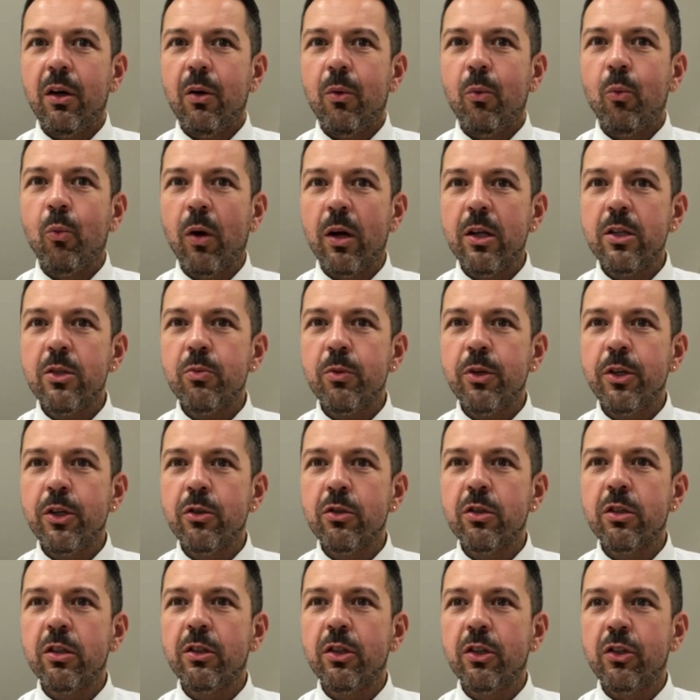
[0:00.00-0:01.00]
Once we're
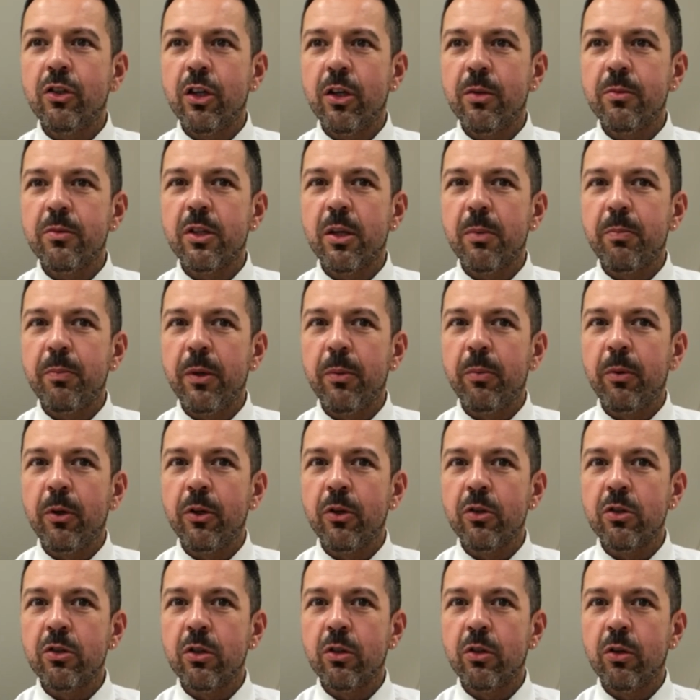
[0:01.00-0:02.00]
used to the terms that people
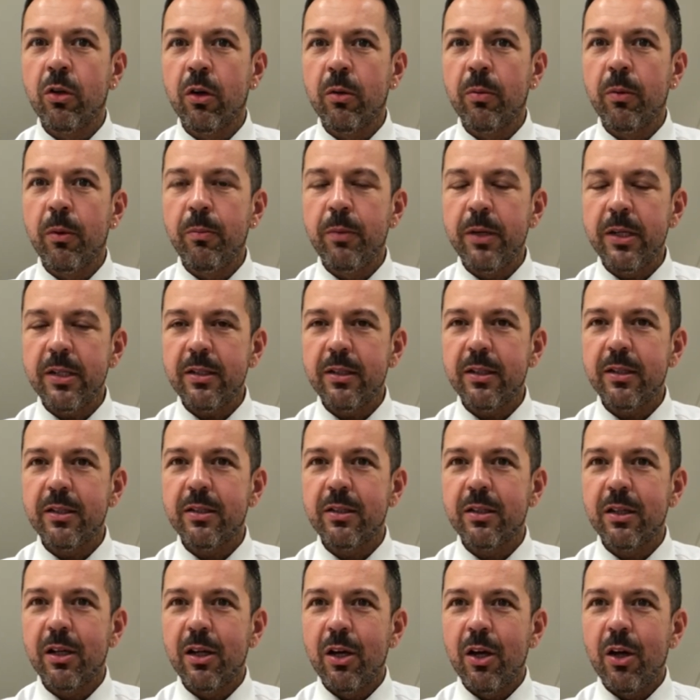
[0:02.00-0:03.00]
use to talk about
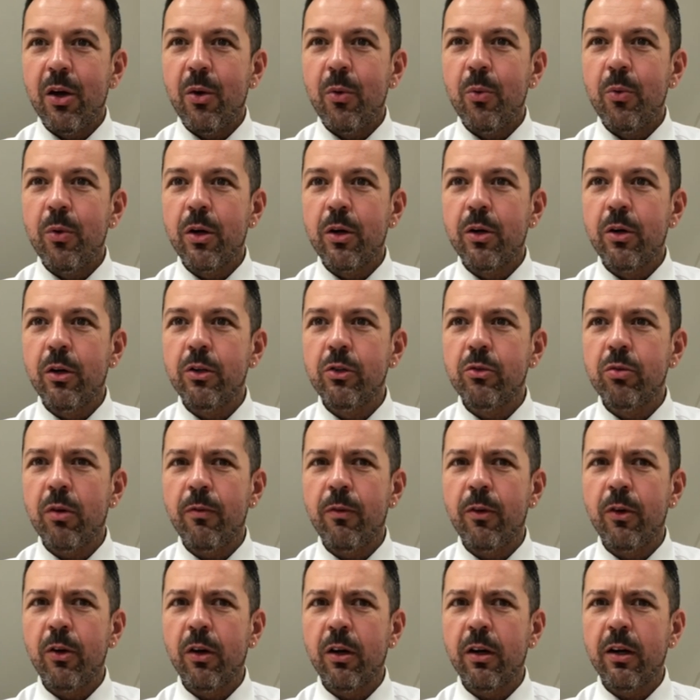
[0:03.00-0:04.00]
business, we're going to have a
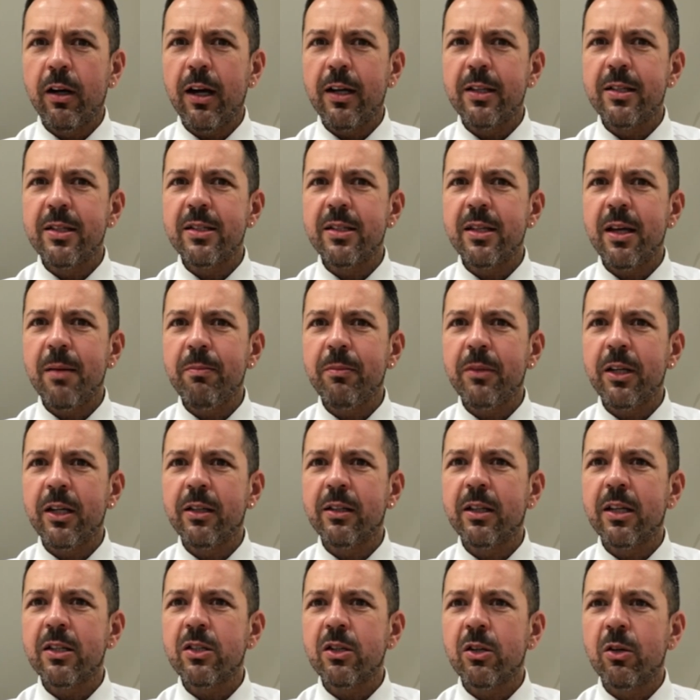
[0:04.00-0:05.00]
look at something
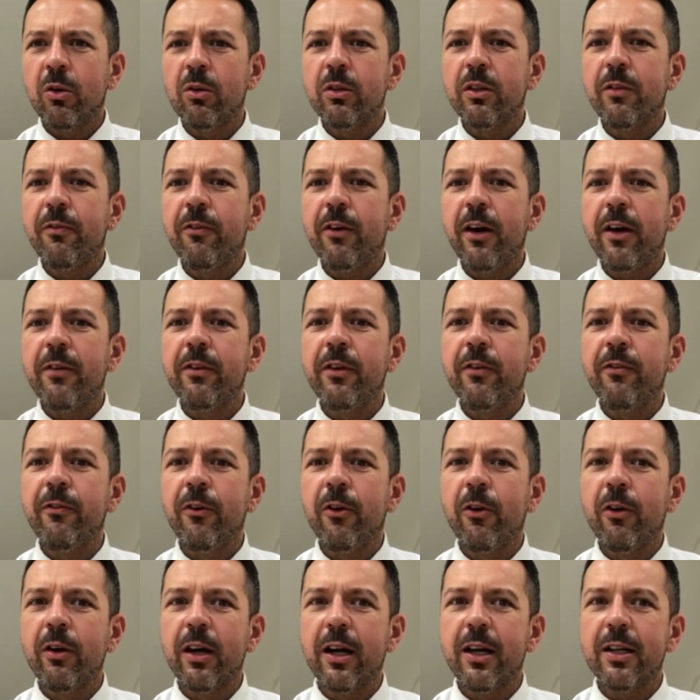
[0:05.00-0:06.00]
that's called the 5-year
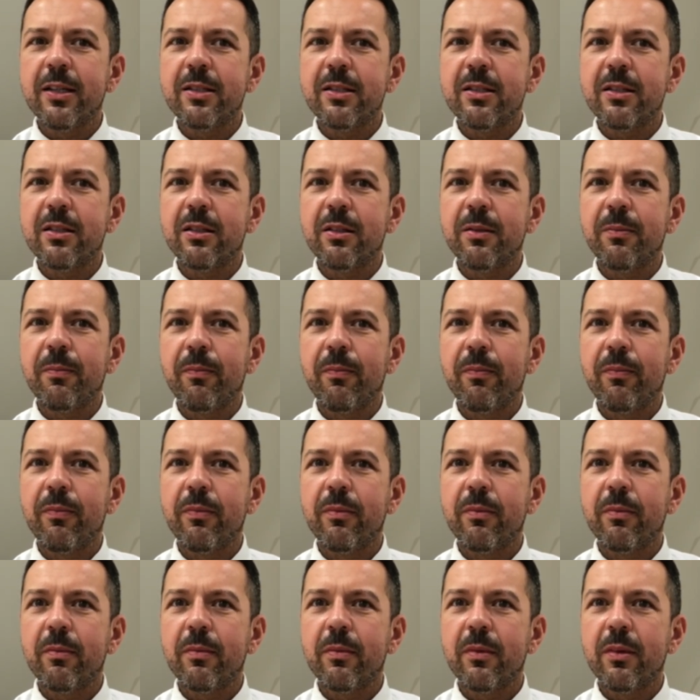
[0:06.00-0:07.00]
forecast.
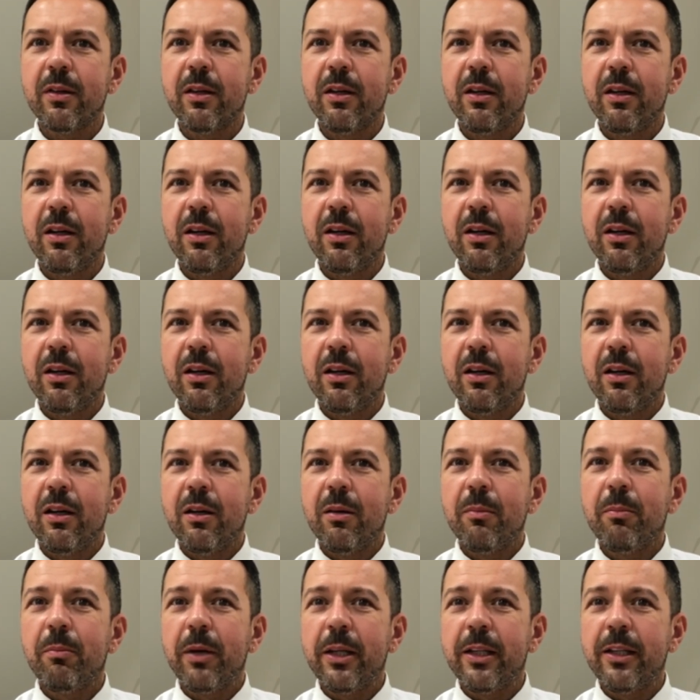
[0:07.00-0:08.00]

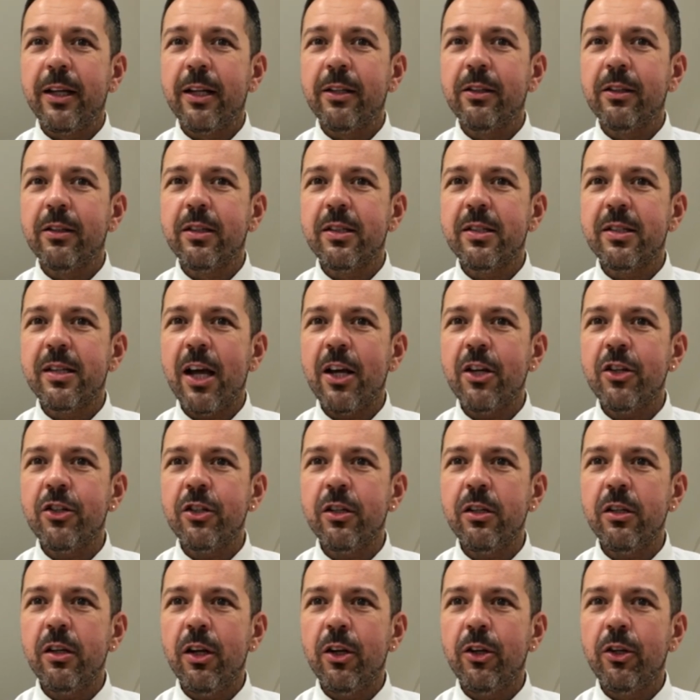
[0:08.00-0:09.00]
By the end of the
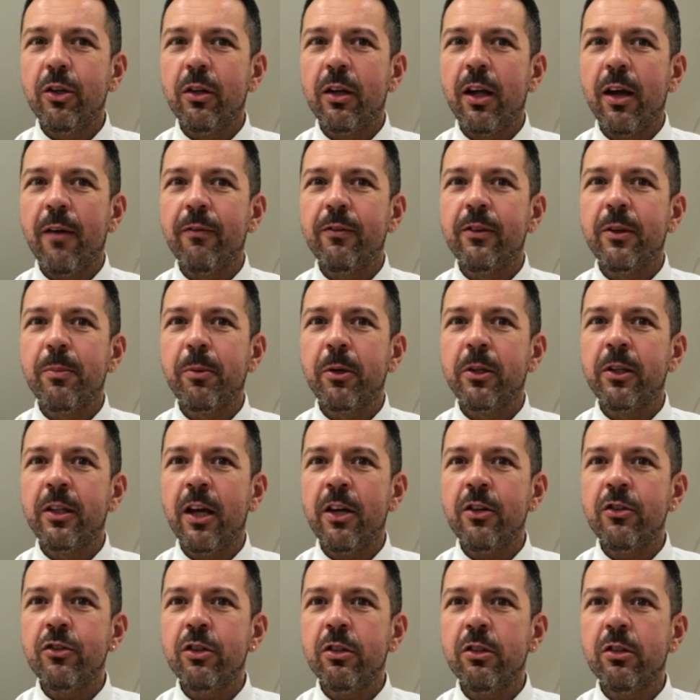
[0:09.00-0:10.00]
session, you'll have the
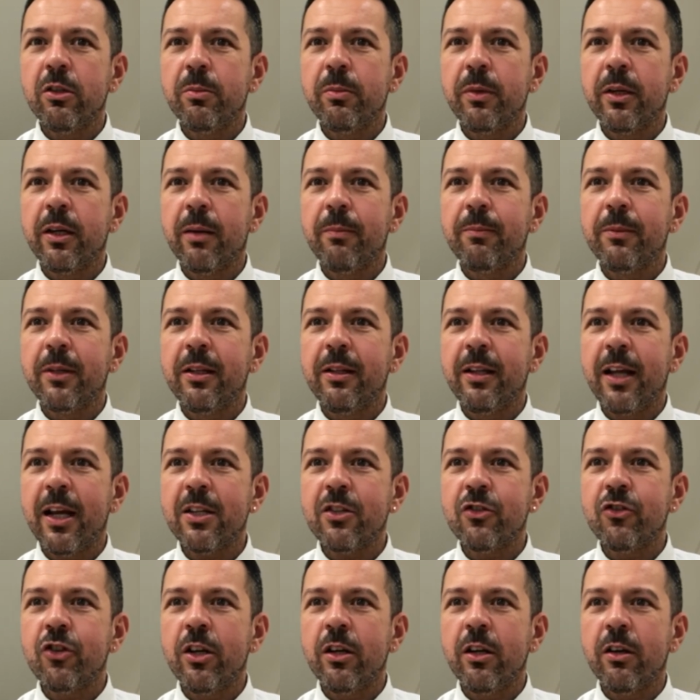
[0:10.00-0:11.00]
potential to become the next
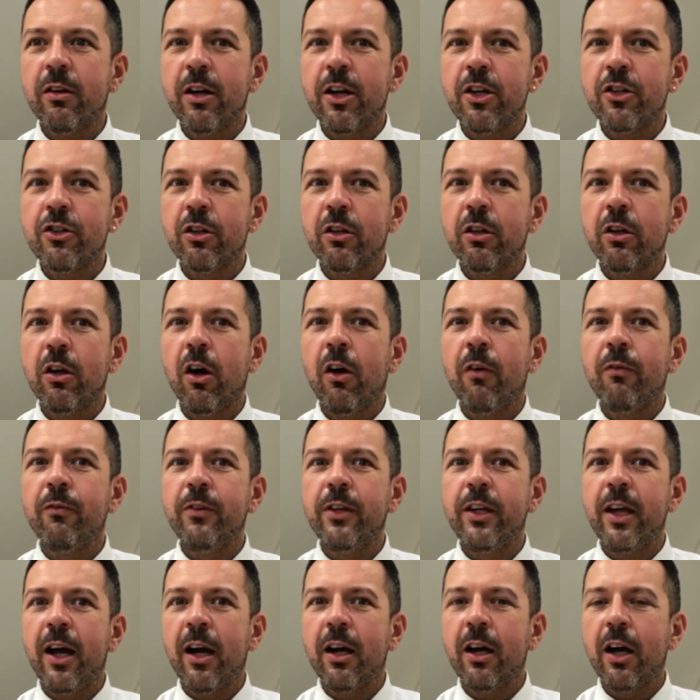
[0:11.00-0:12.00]
generation of
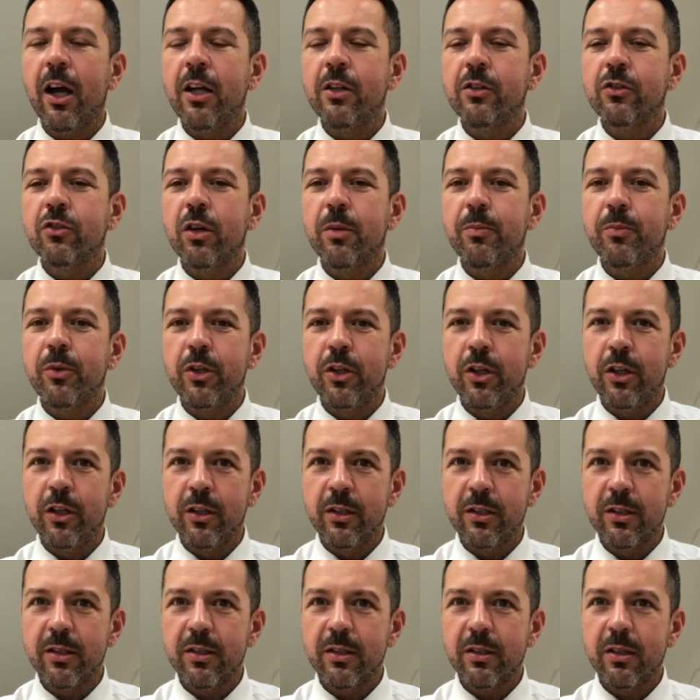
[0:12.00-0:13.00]
young
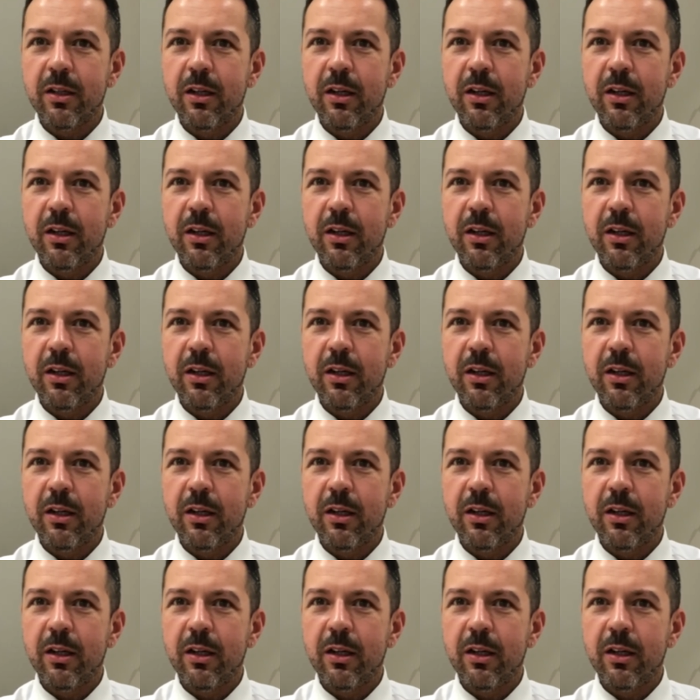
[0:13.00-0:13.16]
entrepreneurs.